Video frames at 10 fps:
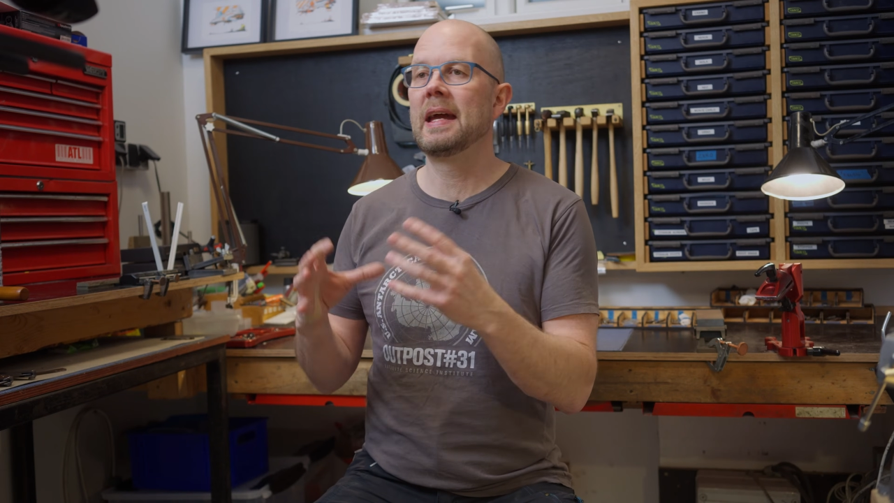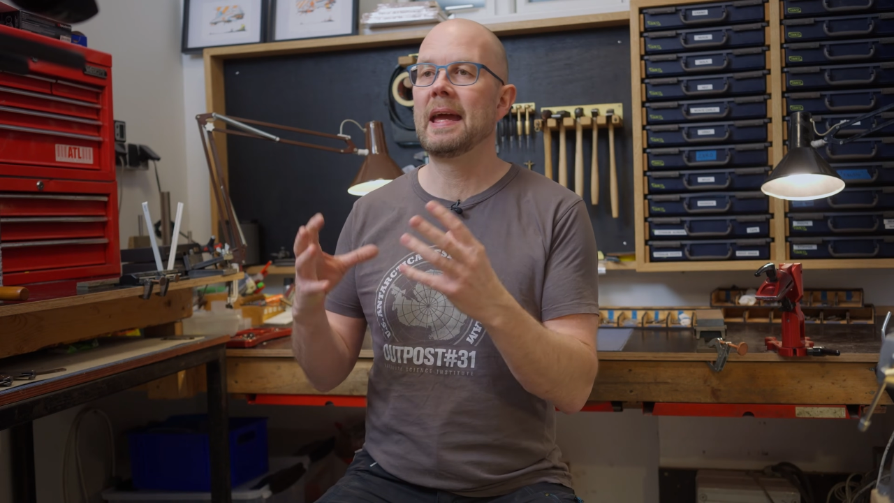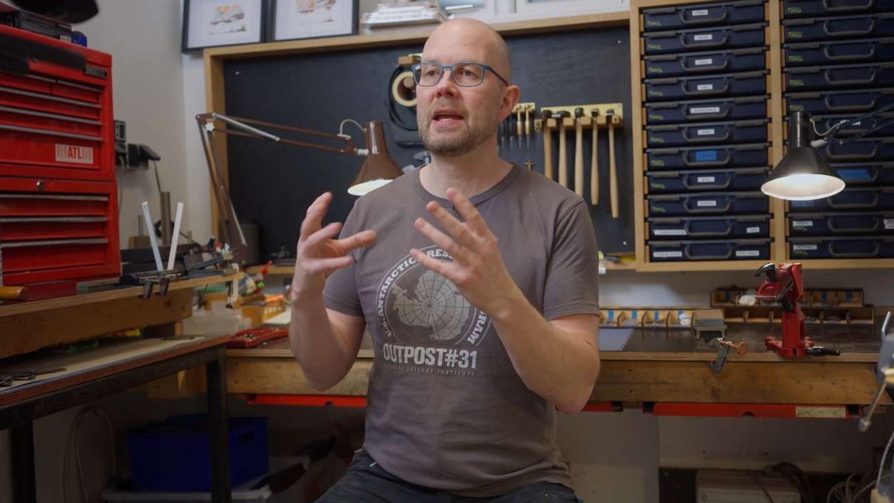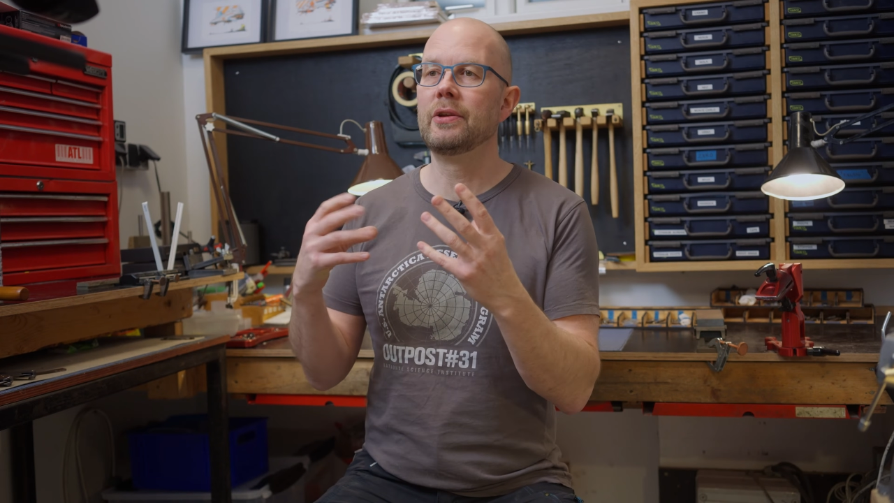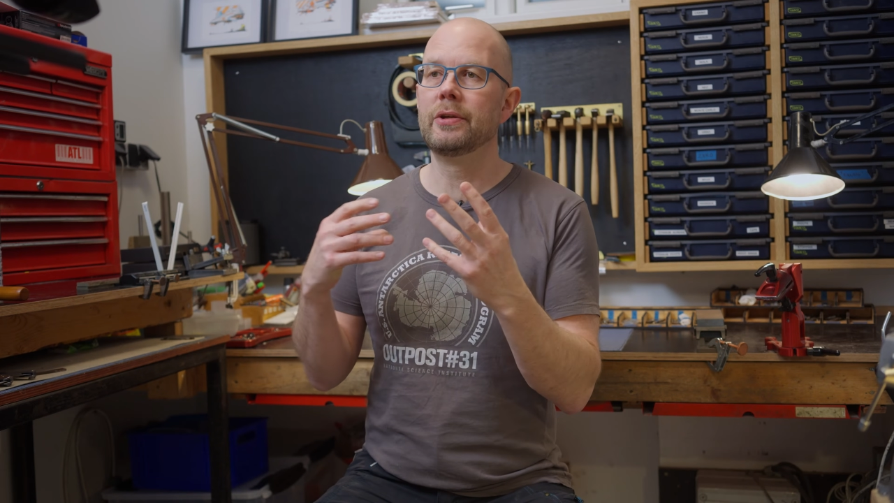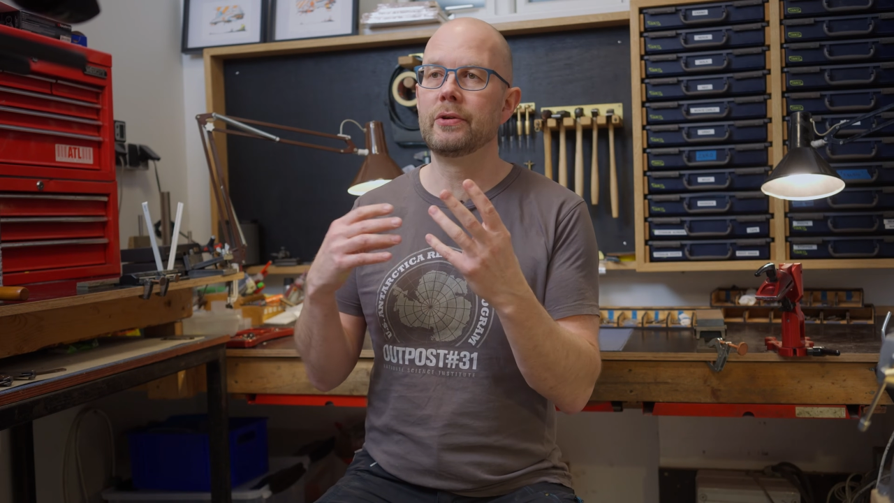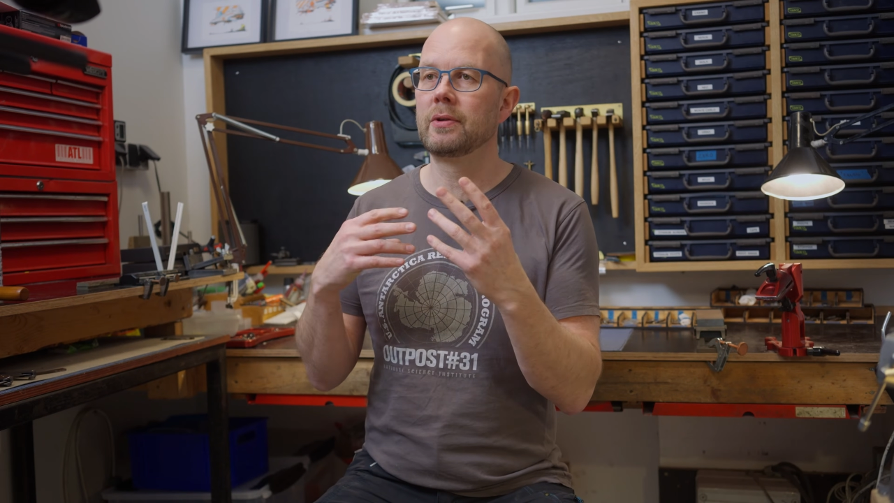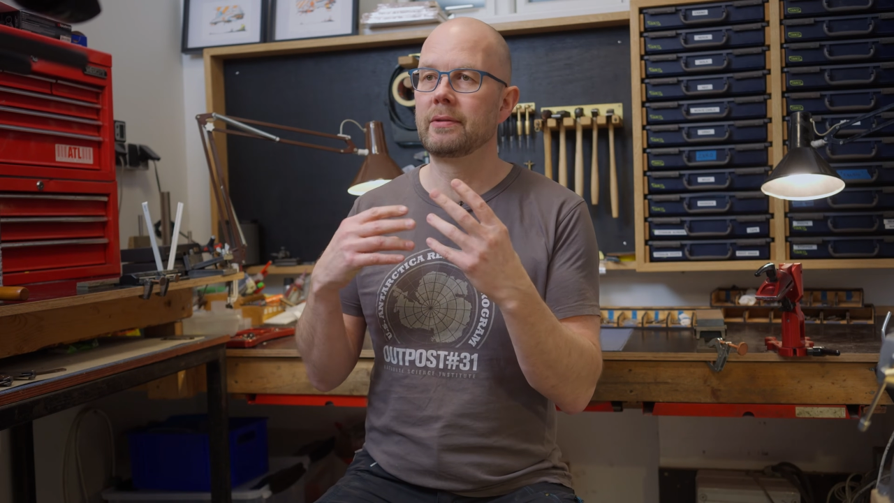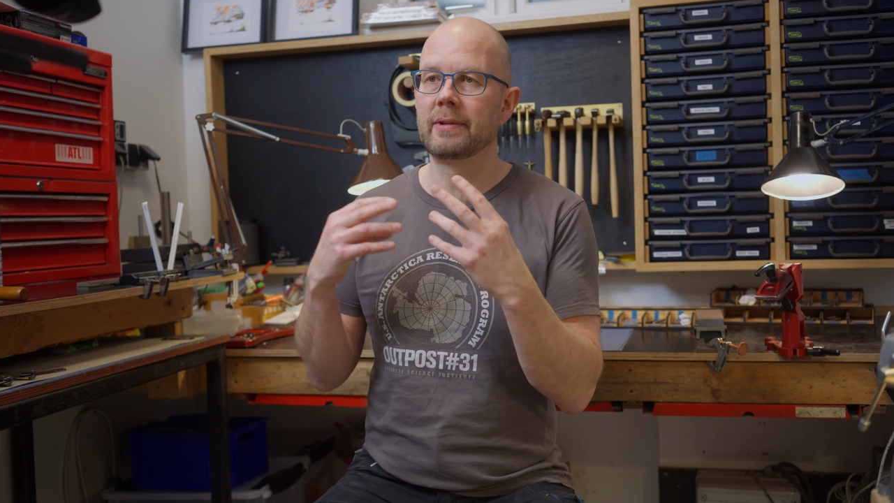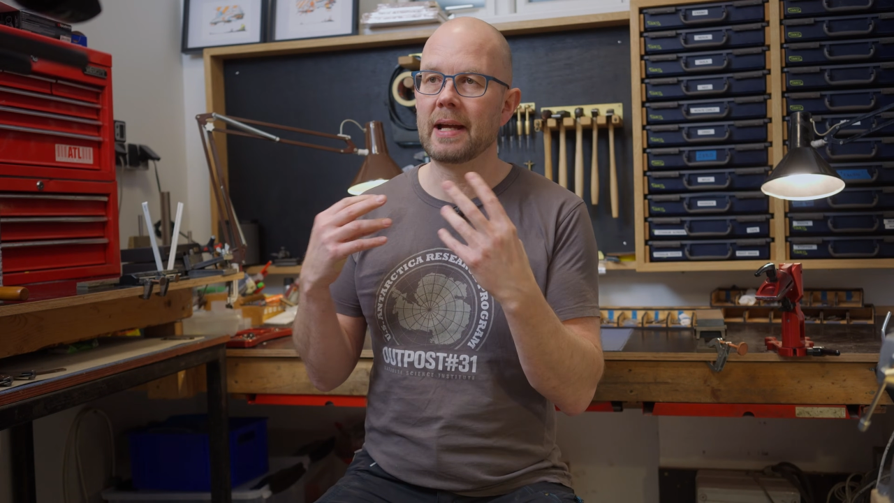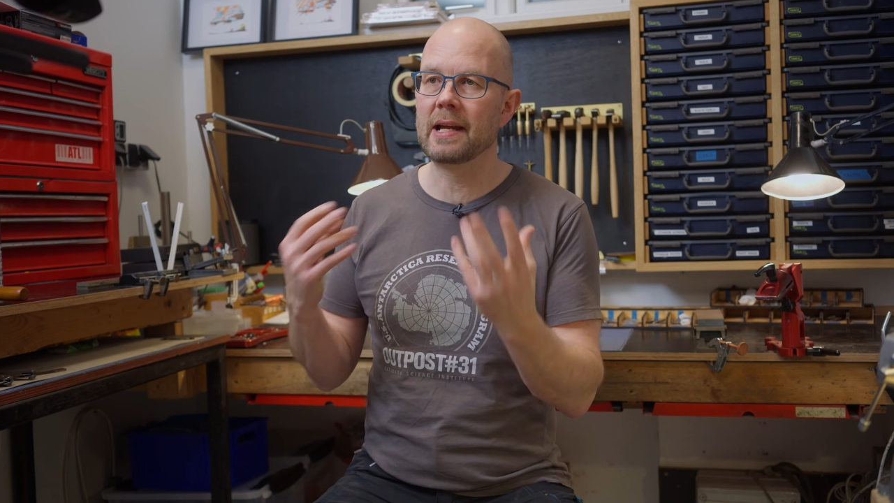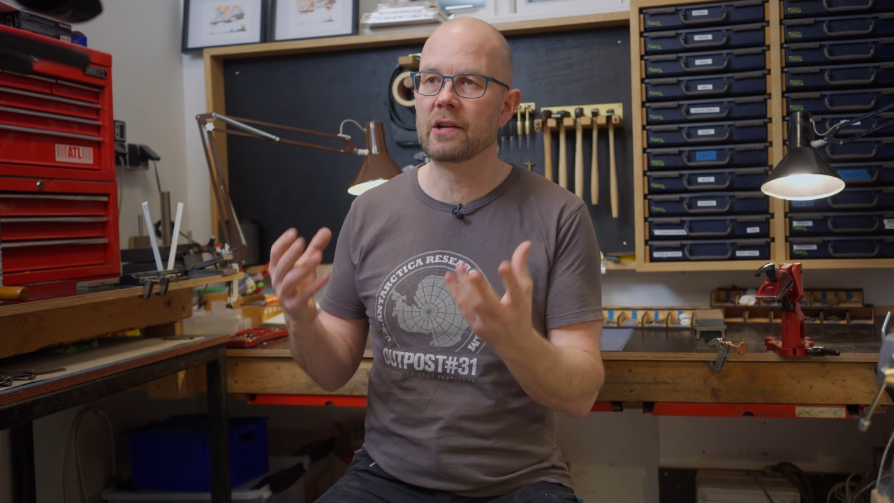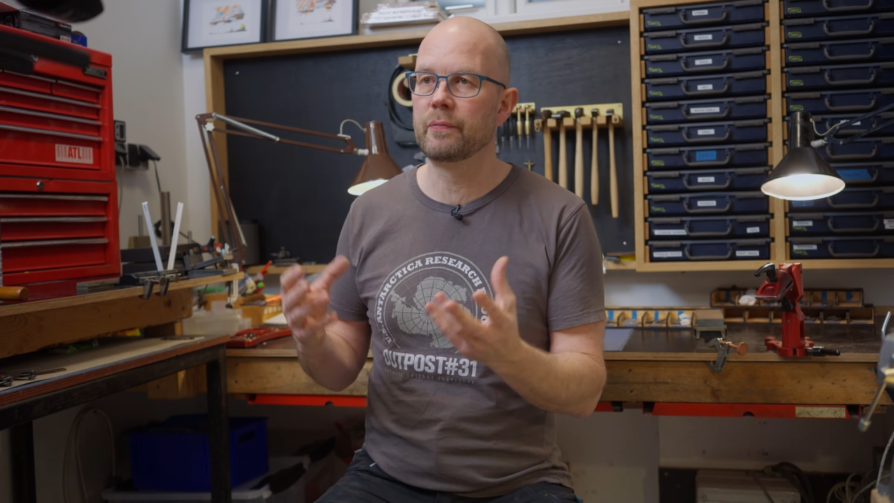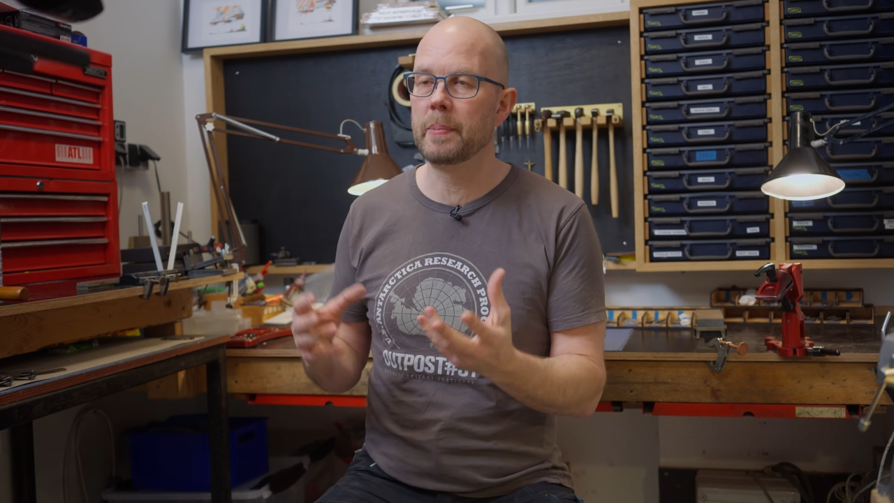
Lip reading: a new kind of